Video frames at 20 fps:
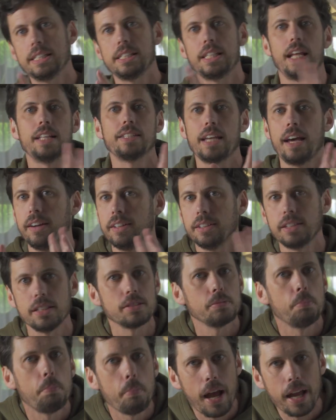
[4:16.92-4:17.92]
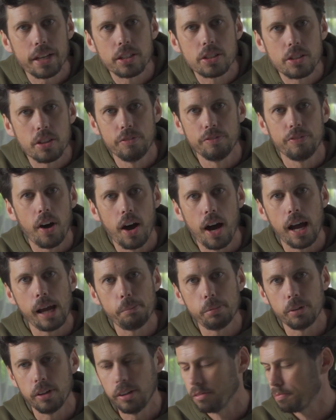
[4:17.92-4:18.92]
stands out. It doesn't match the
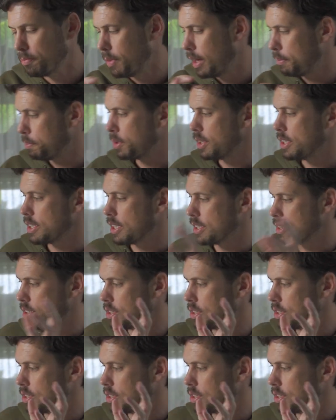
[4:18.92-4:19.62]
vibe of my printer.